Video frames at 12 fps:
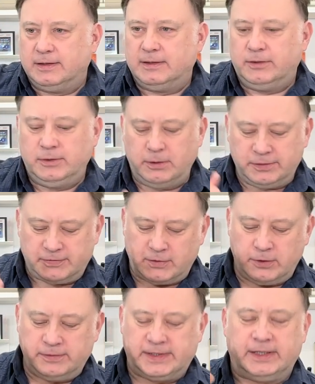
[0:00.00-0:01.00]
Who knows
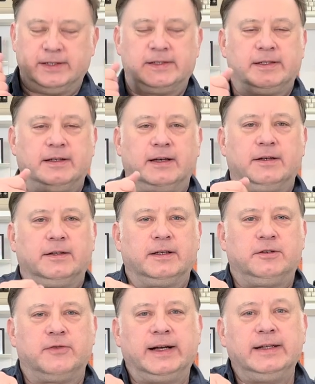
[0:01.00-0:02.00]
Rosie's? The
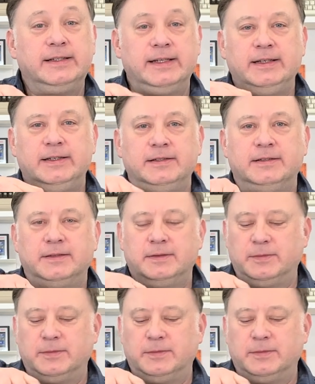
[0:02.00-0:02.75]
grenadine,